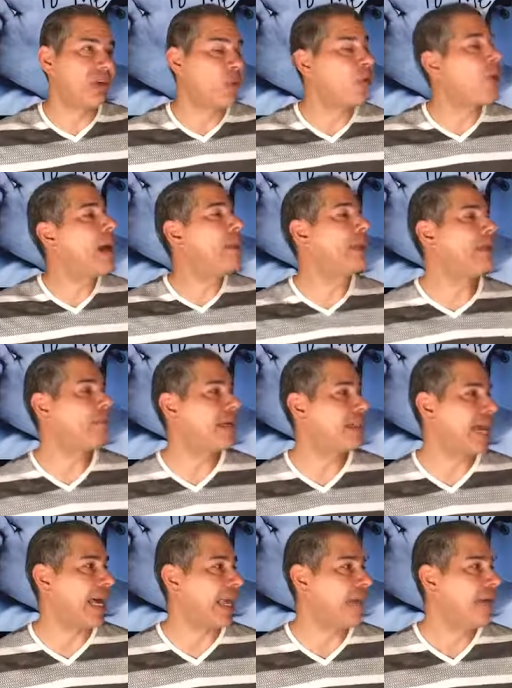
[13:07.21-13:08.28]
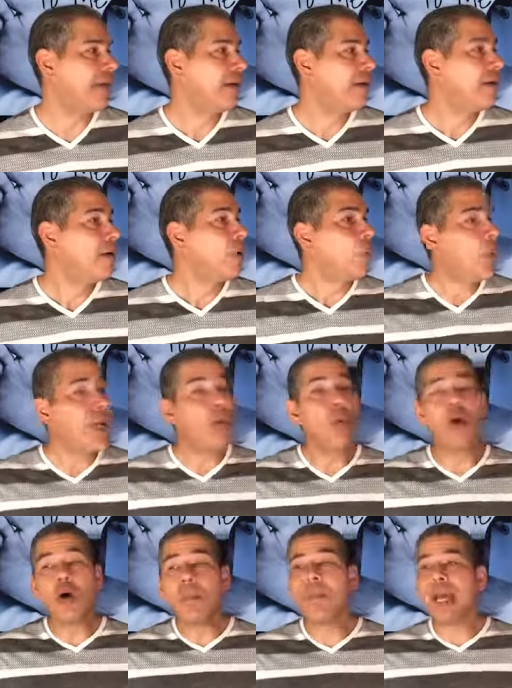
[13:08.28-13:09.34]
What do I mean by that? We
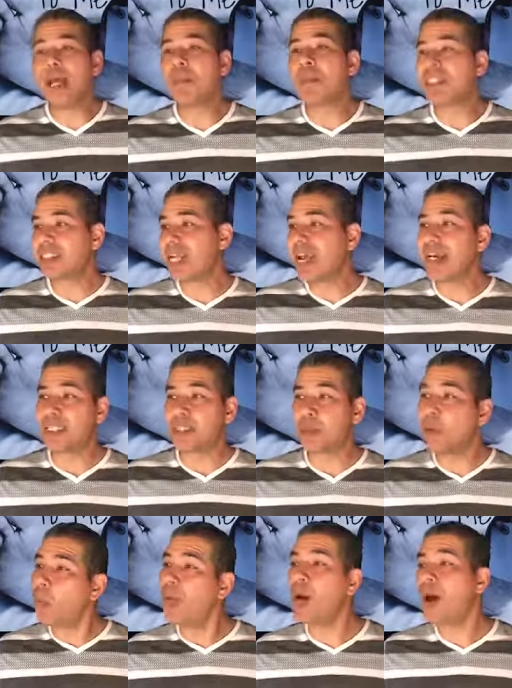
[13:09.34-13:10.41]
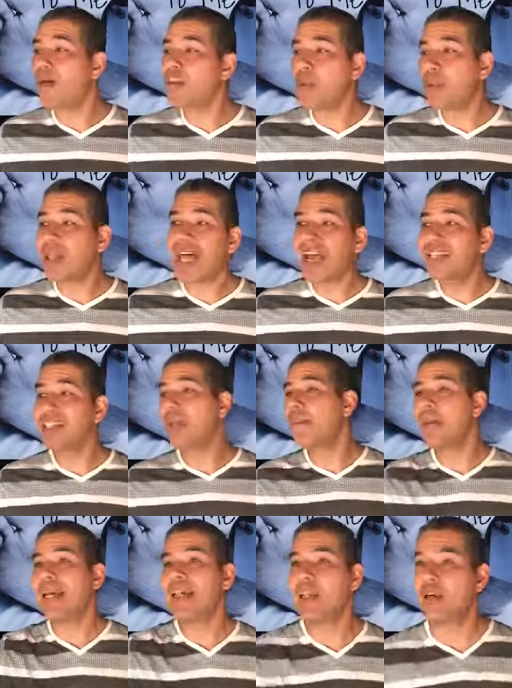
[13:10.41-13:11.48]
will make mistakes, but we don't have to plan to
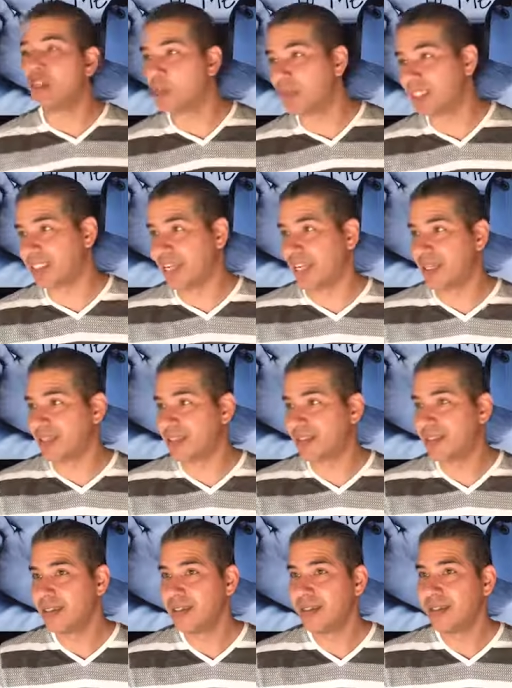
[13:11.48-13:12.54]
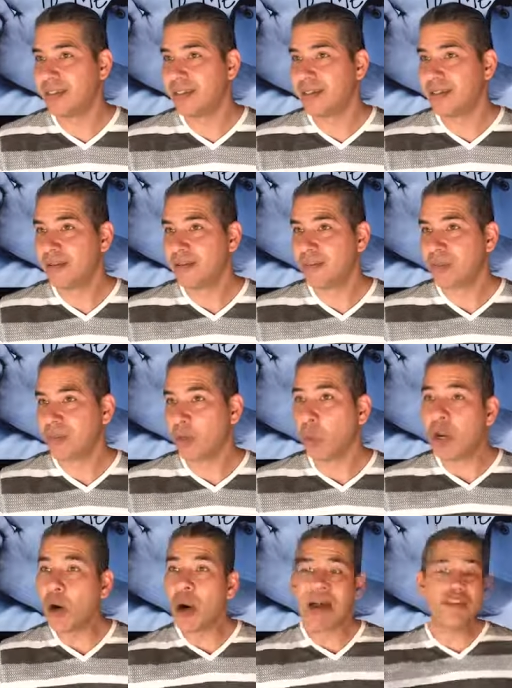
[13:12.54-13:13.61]
make those mistakes.
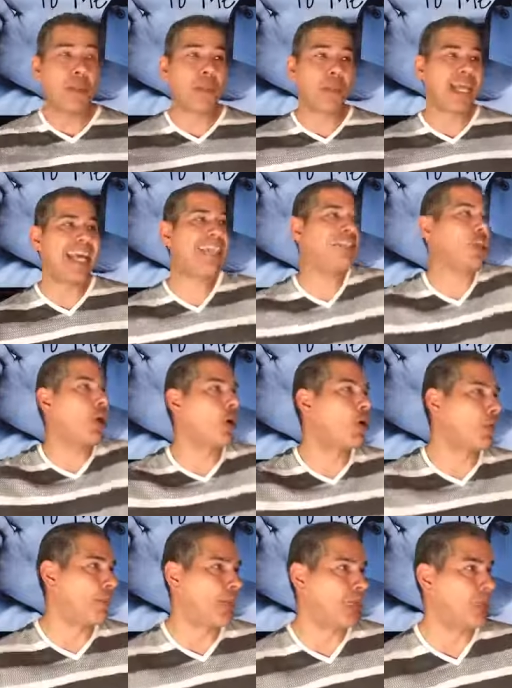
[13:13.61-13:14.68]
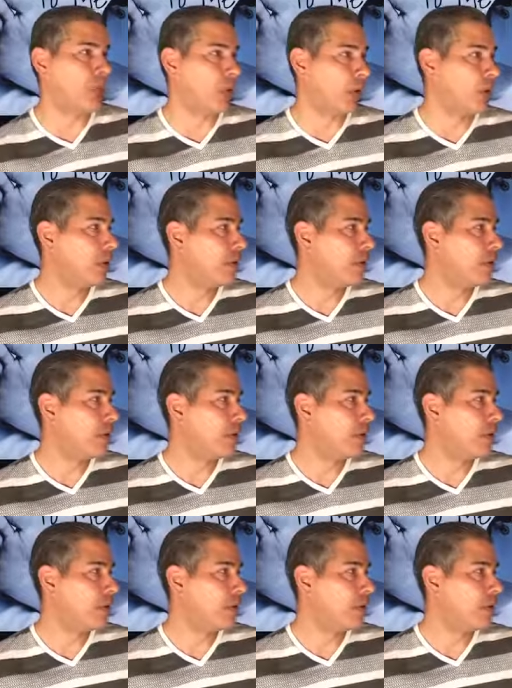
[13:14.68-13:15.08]
We don't have to plan to hurt people.